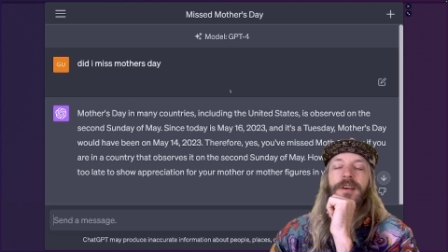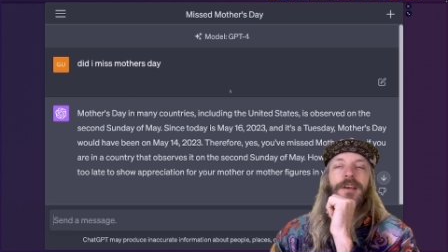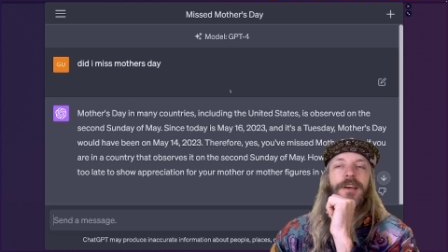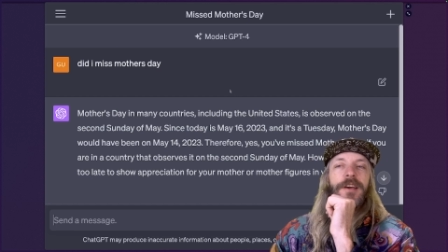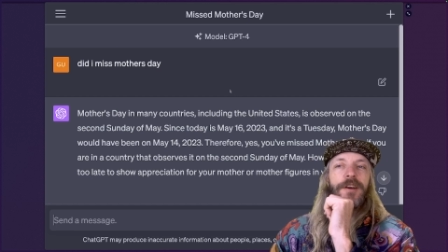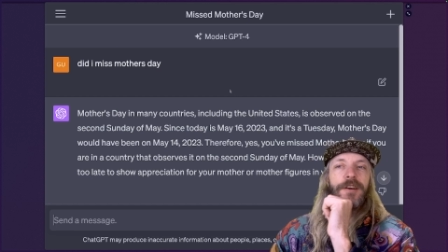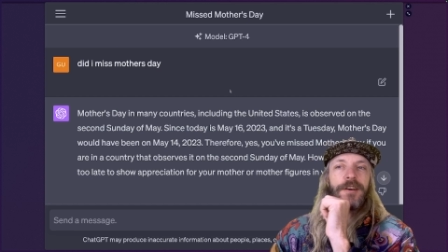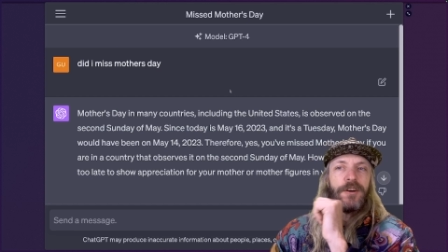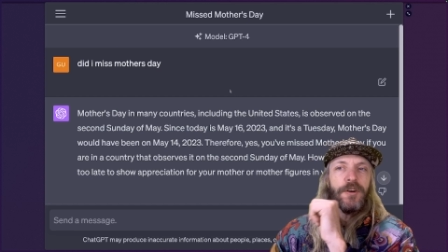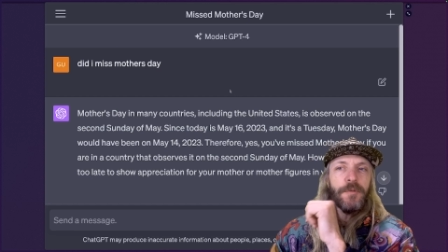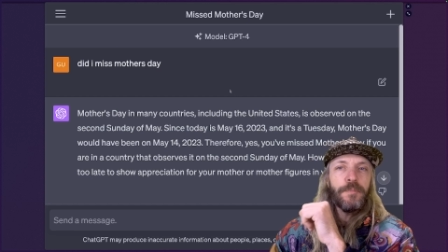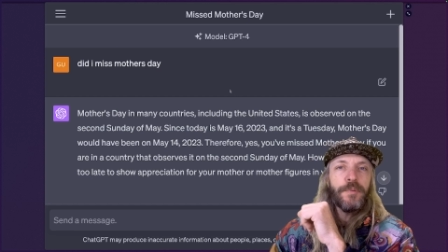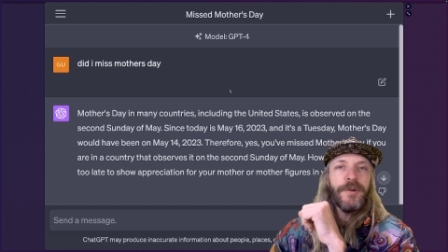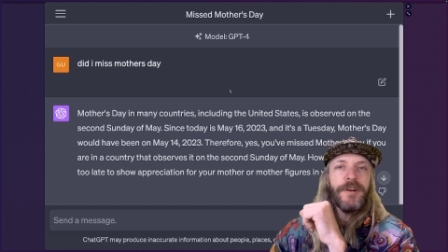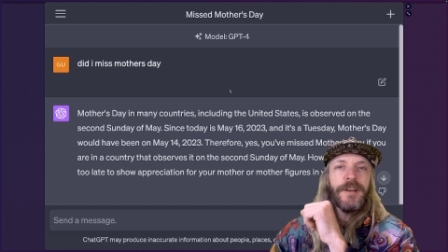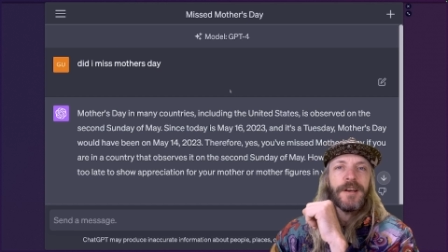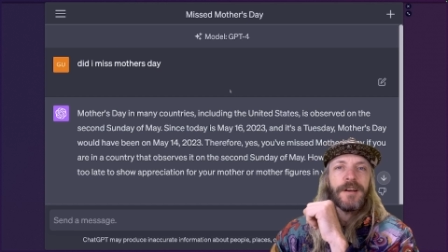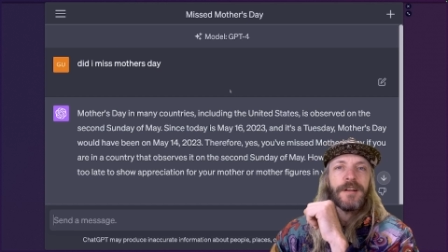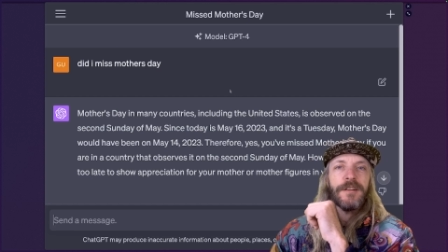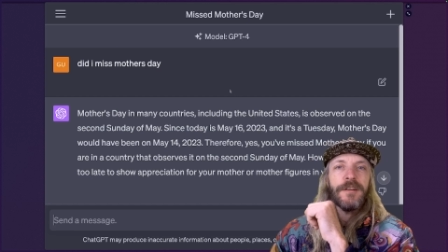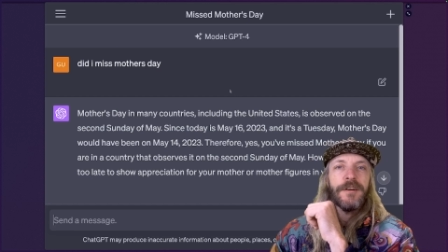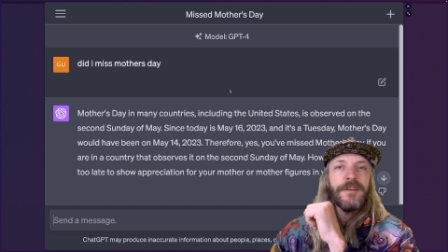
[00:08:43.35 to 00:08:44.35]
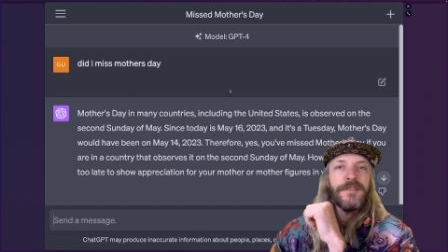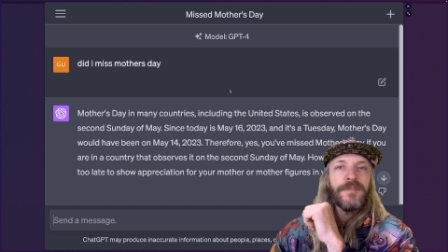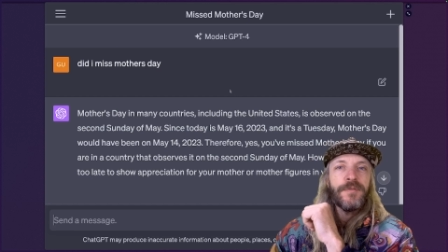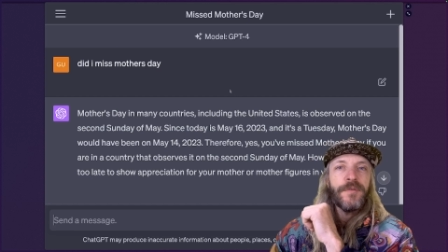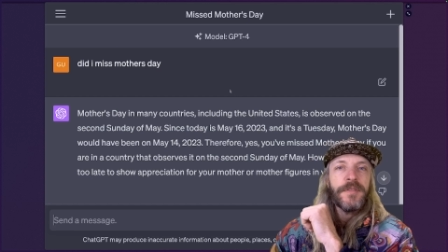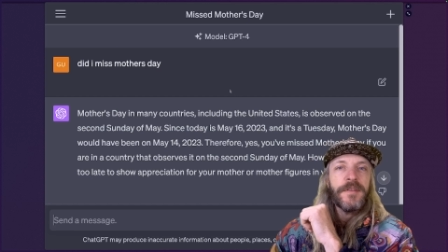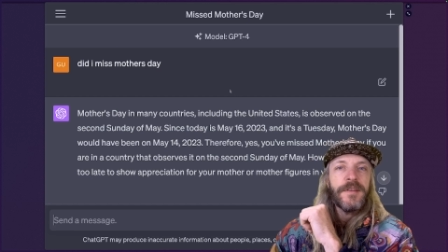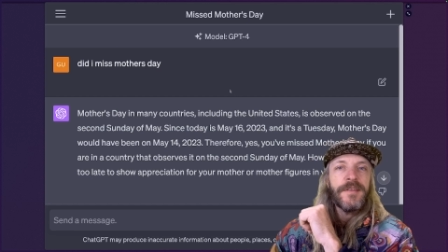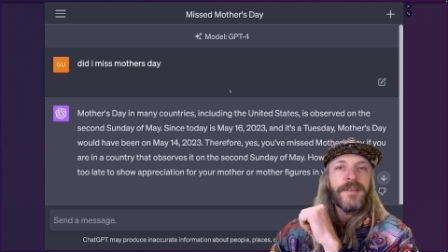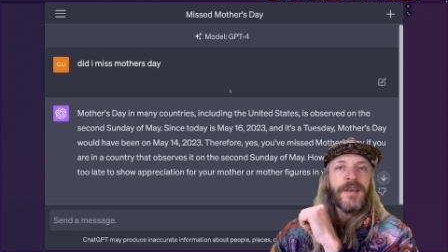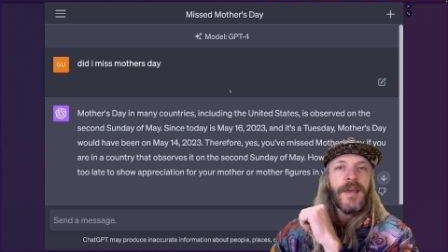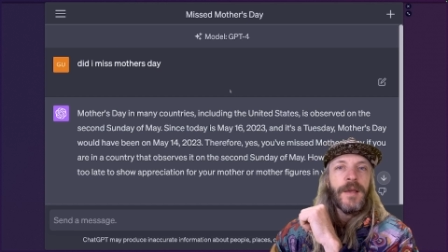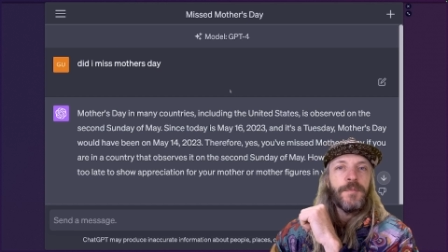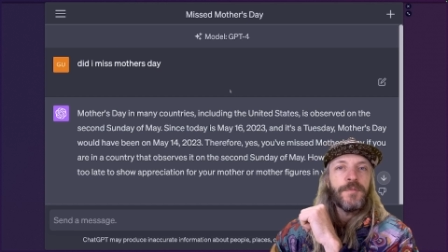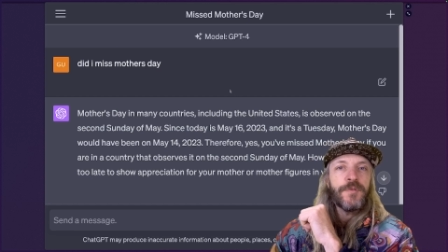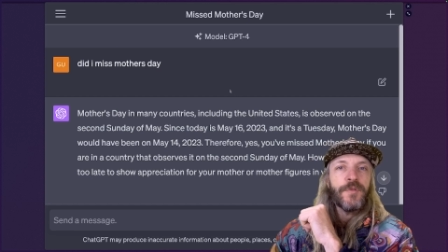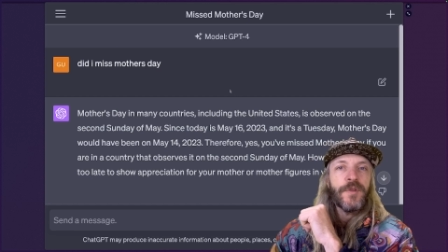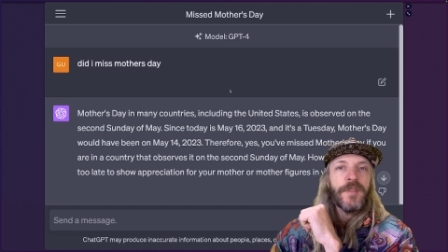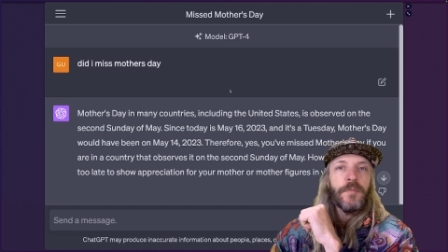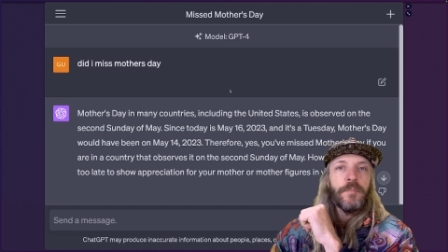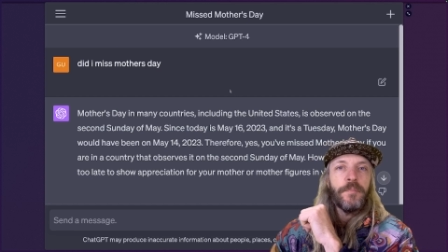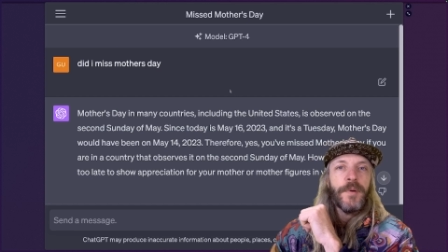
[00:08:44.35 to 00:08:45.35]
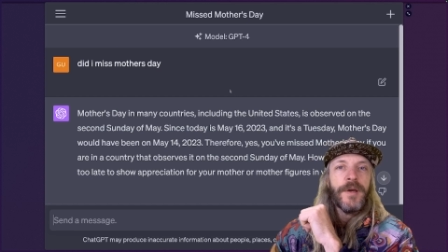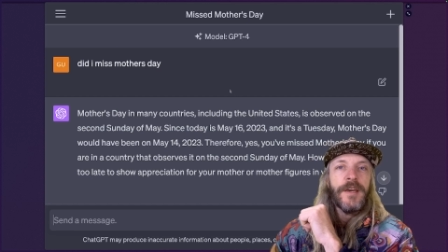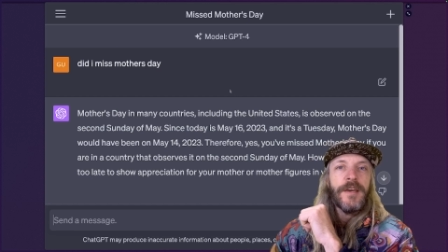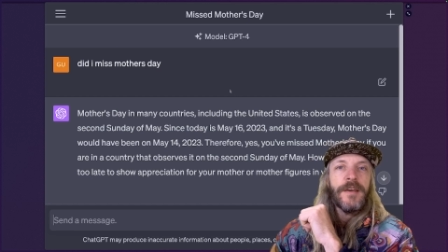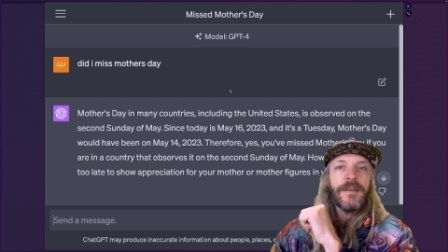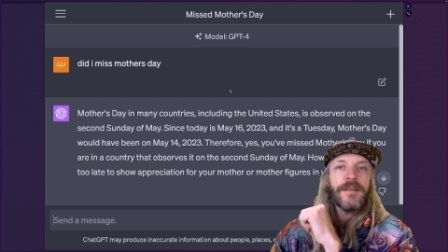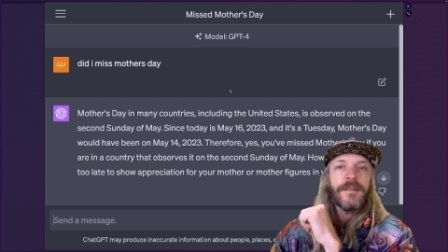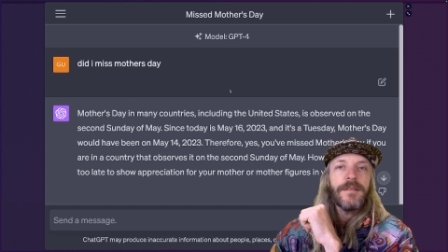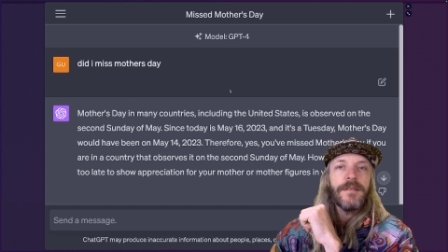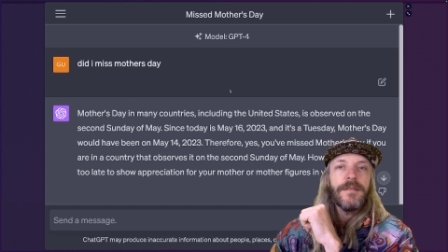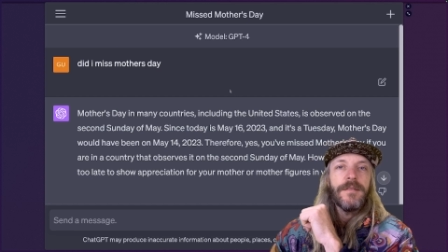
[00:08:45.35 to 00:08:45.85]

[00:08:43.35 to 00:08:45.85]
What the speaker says: It got pretty close with the teams with a beak.